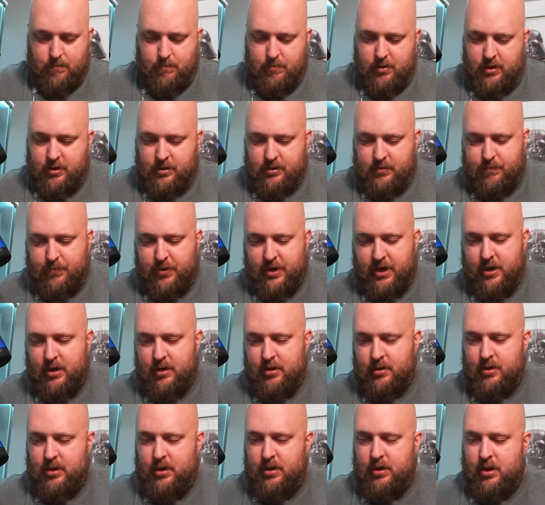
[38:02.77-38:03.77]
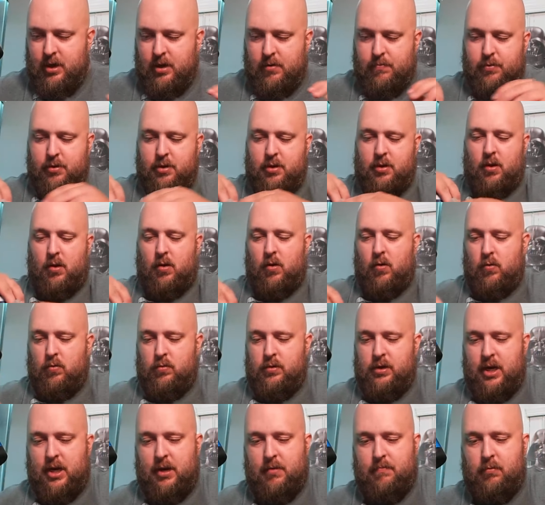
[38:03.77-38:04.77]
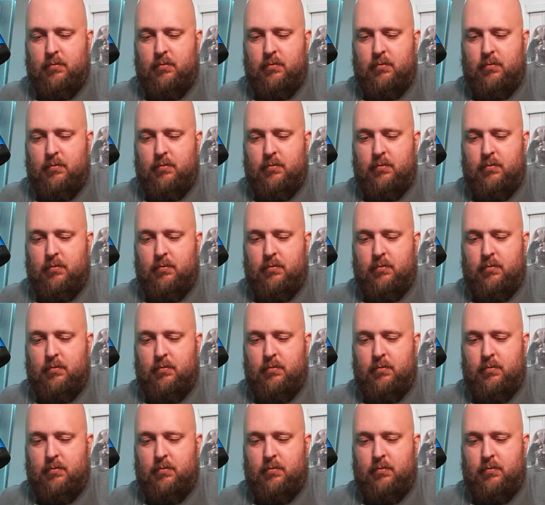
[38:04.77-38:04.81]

Because apparently you got to put the whole damn